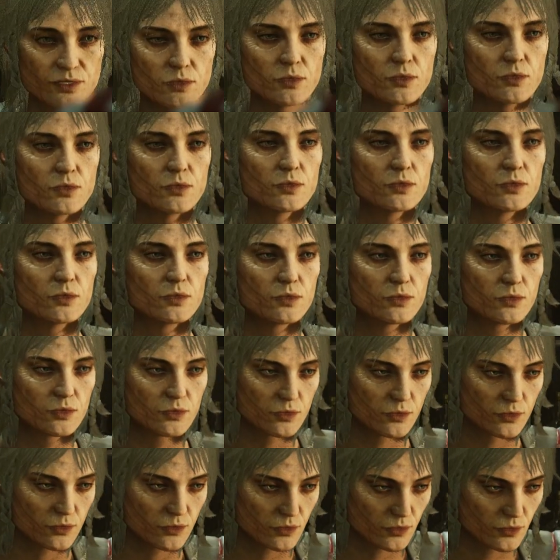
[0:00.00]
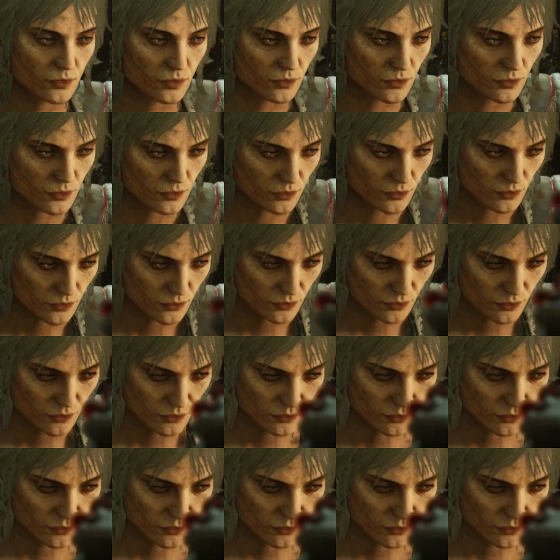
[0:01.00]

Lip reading: (silence)